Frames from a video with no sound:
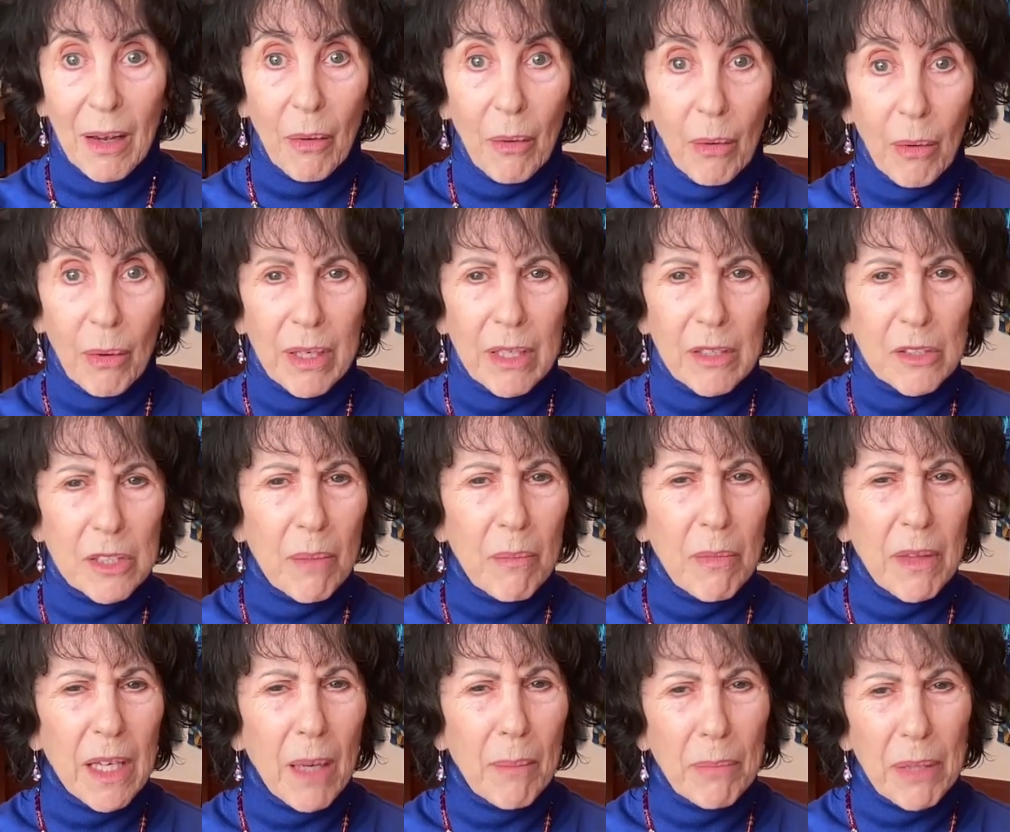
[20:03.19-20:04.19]
Or here's
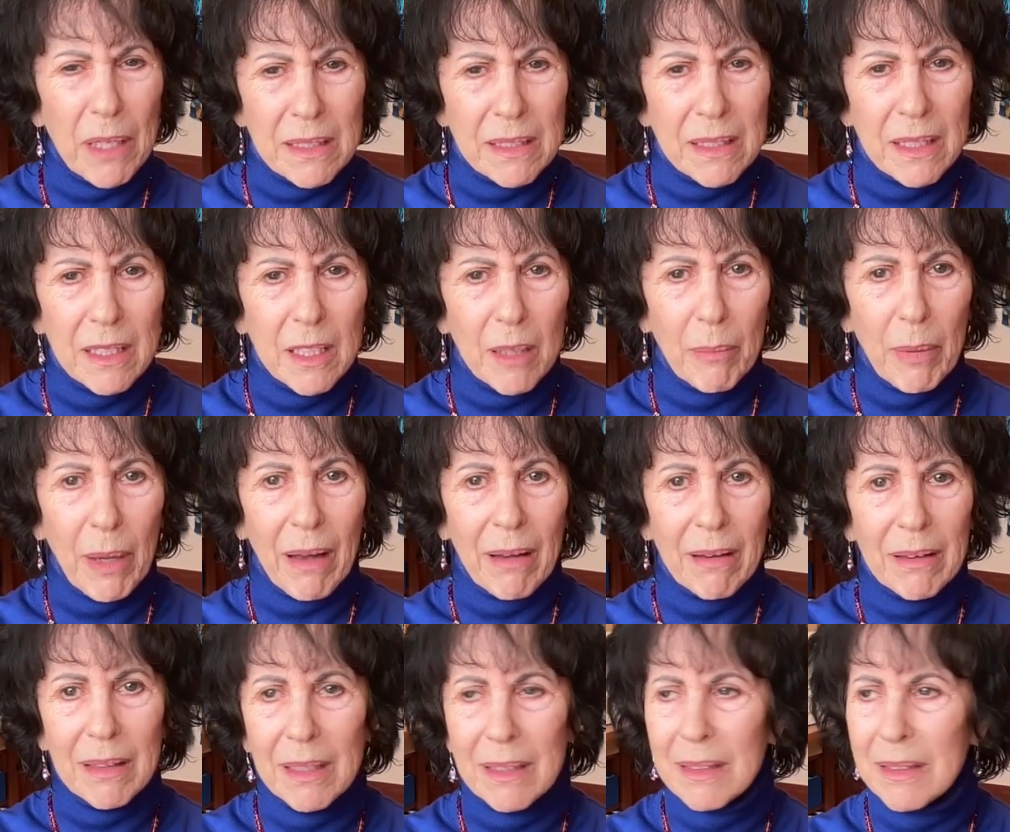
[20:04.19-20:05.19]
something I'm puzzling about.
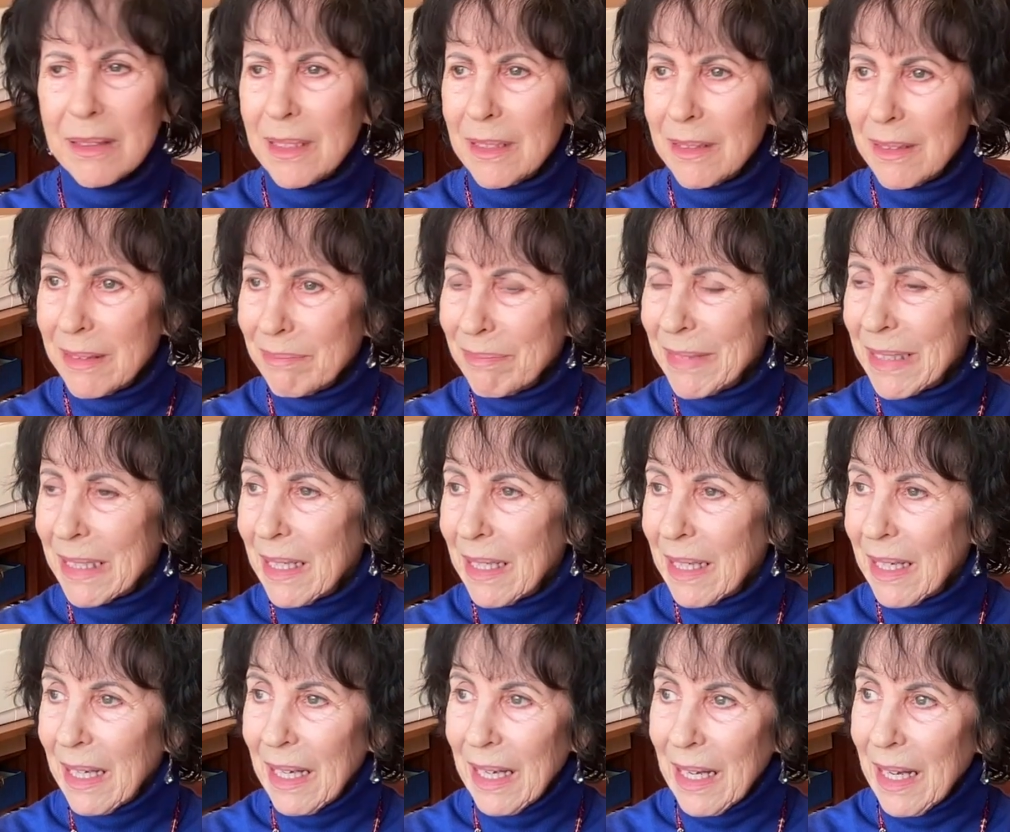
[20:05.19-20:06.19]
Like,
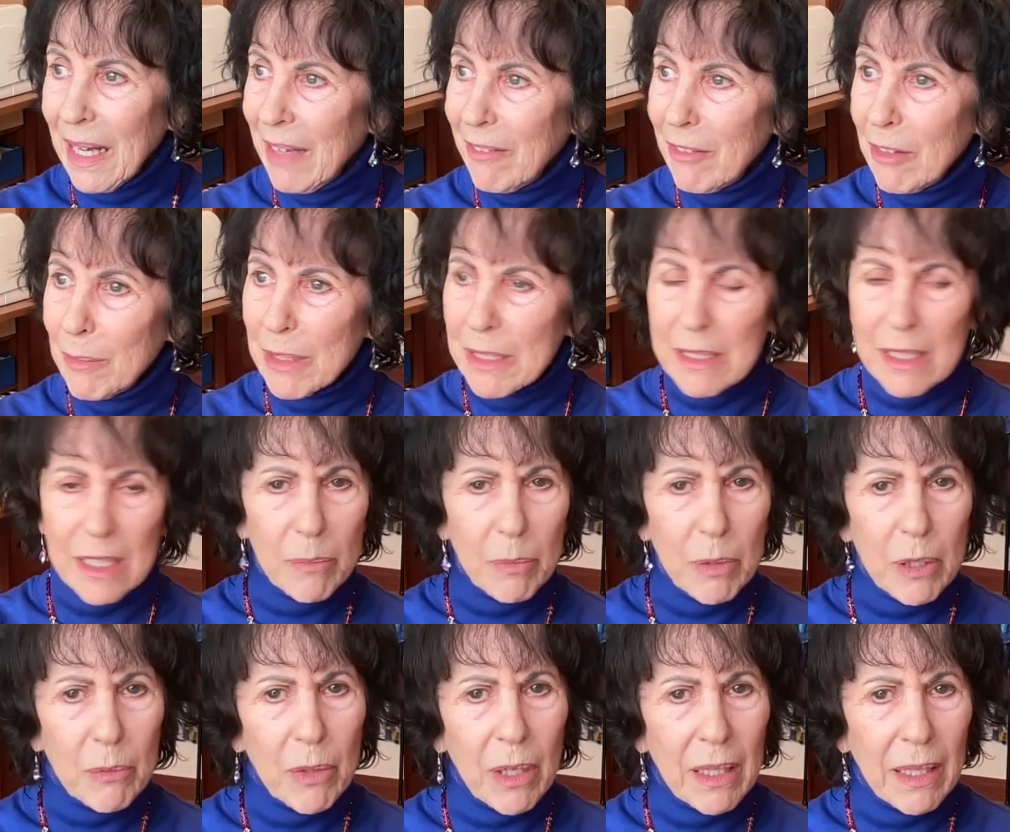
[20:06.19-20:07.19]
I haven't been
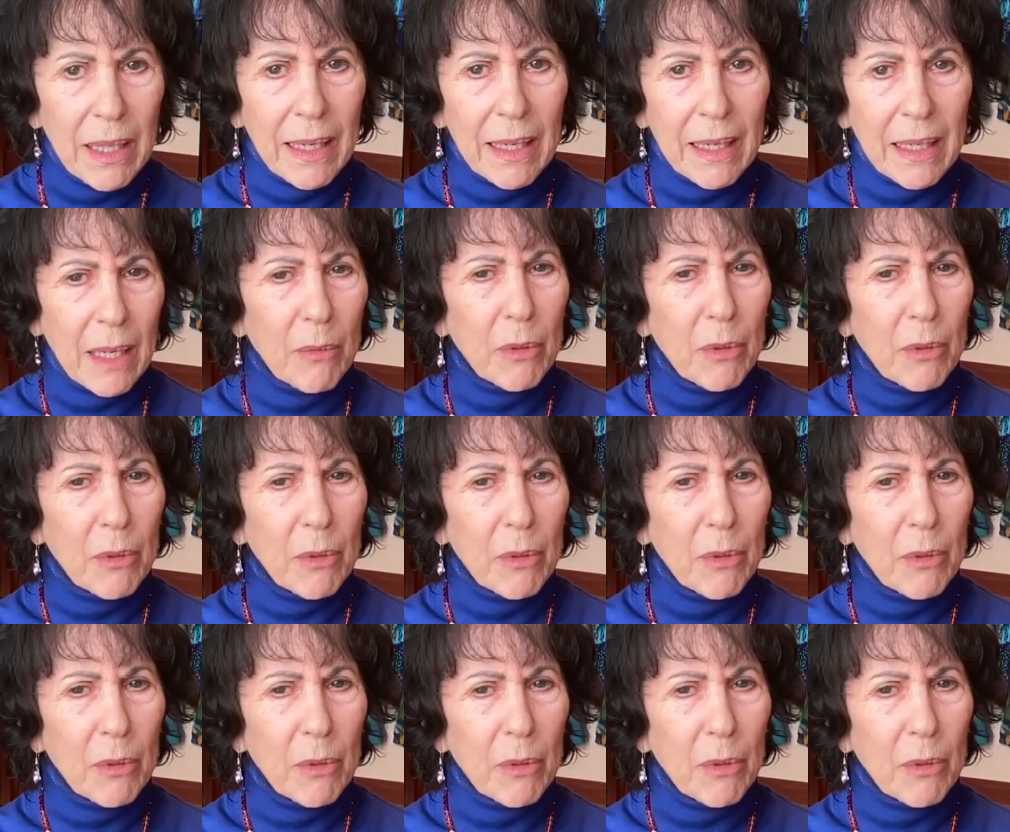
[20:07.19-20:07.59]
sleeping well lately.